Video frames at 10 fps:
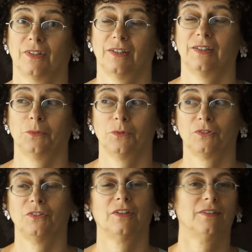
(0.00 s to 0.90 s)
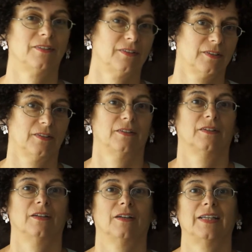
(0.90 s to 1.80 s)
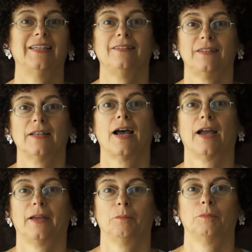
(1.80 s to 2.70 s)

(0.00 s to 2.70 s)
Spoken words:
And it was not an easy time,